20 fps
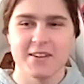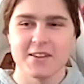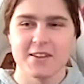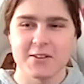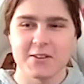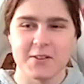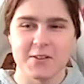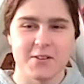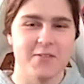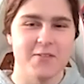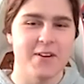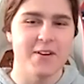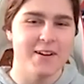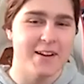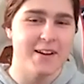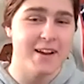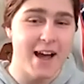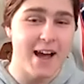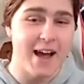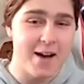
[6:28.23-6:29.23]
So they're very
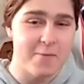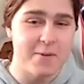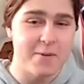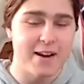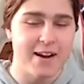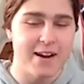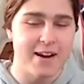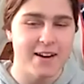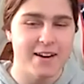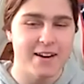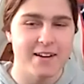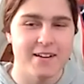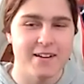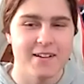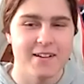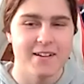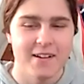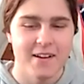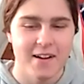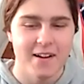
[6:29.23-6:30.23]
accommodating
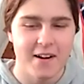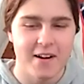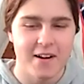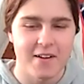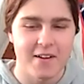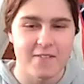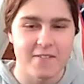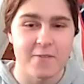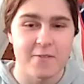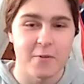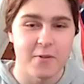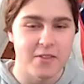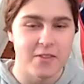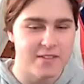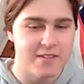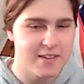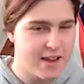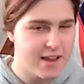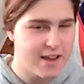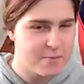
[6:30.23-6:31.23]
with
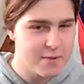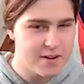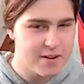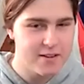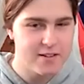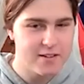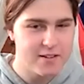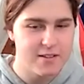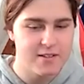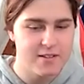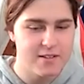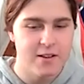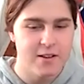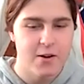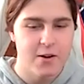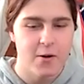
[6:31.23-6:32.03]
assignments